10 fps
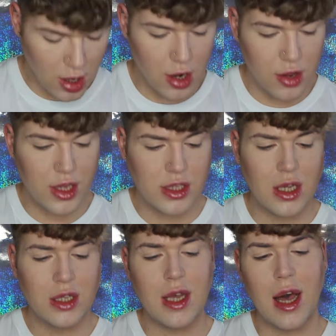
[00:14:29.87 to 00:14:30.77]
And this
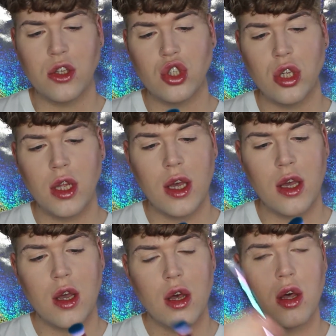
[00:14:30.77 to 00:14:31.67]
is
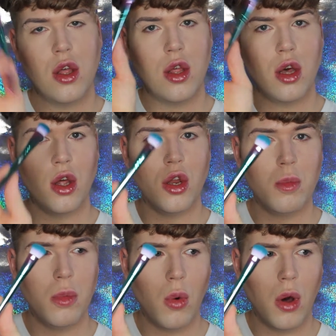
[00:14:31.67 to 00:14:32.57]
actually a
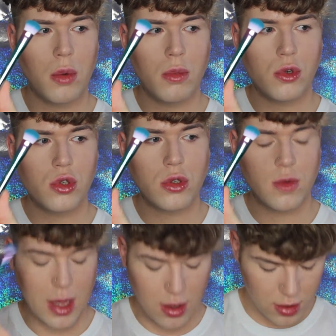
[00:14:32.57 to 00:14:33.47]
number 1 brush as
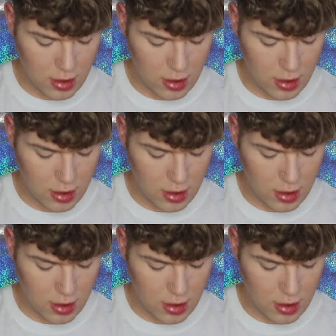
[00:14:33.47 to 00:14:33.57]
well.